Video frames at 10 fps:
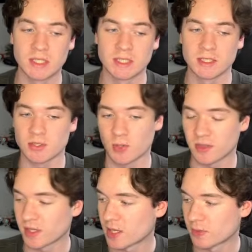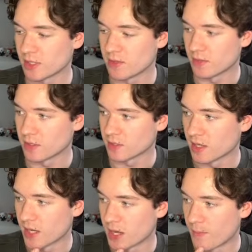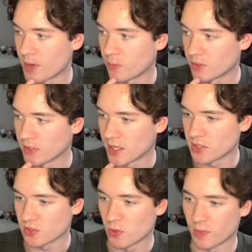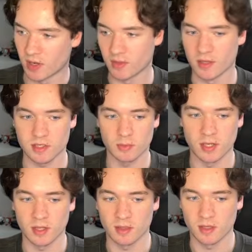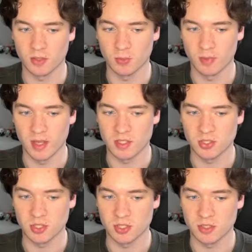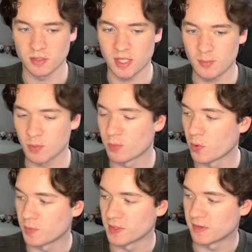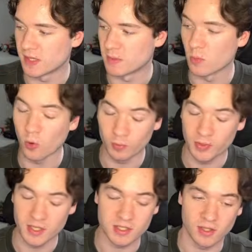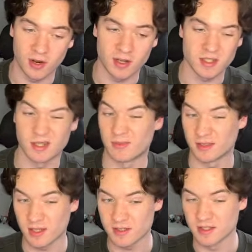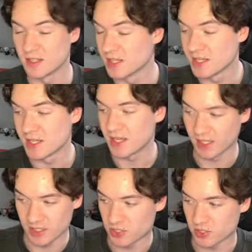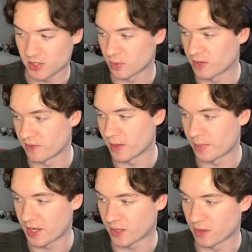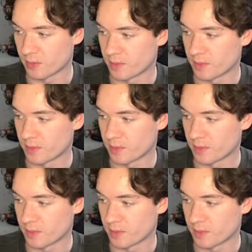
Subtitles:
So I think I would leave it. I wouldn't get Sommer in this week. I think you're best just keeping Pope in the team, hope that he starts, and if he doesn't, at least you still have that backup.